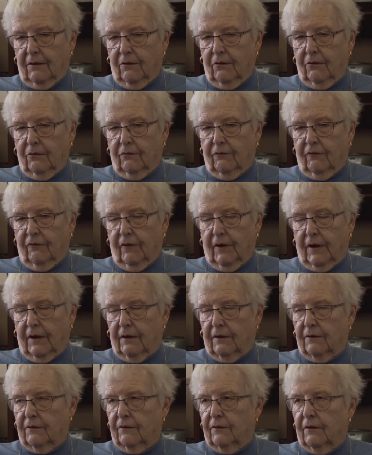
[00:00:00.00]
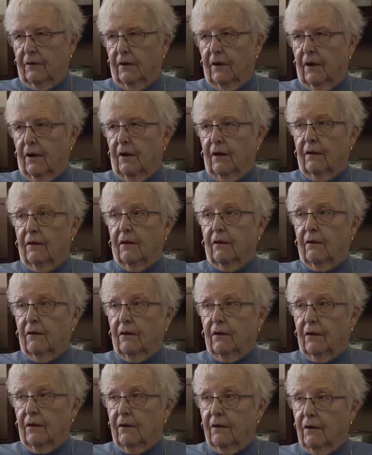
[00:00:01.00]
good friends.
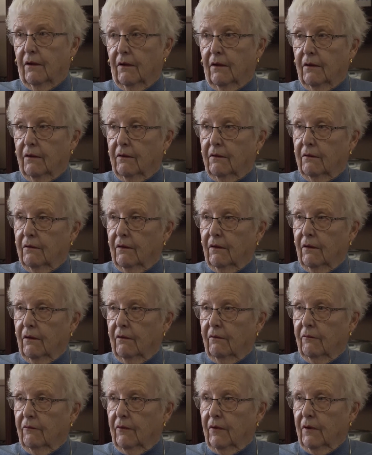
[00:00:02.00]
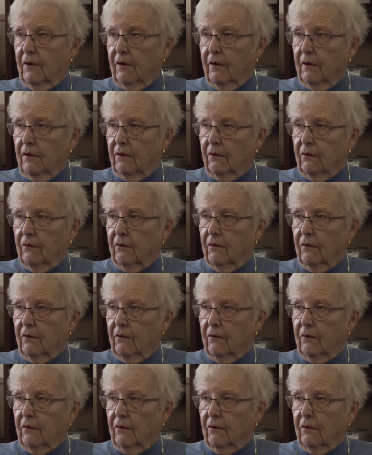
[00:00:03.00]
They're not often either.